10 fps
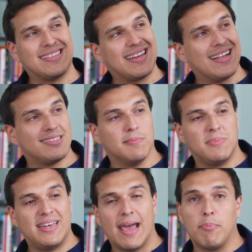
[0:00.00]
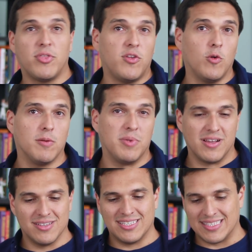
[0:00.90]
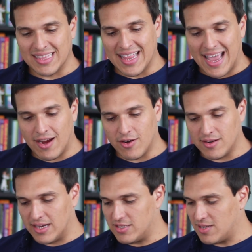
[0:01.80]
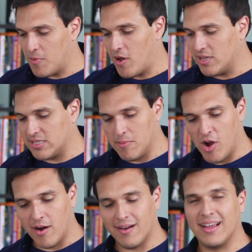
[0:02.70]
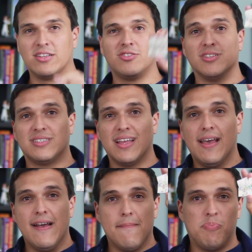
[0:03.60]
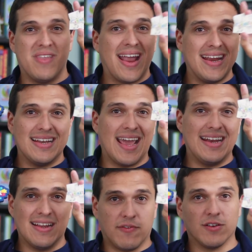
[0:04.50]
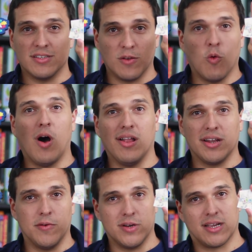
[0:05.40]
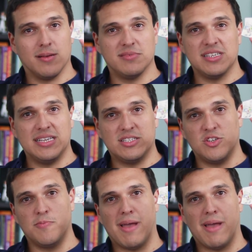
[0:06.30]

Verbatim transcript: It's got some depth to it because it's layered and some awesome art. It's just night and day difference in quality when it comes to these two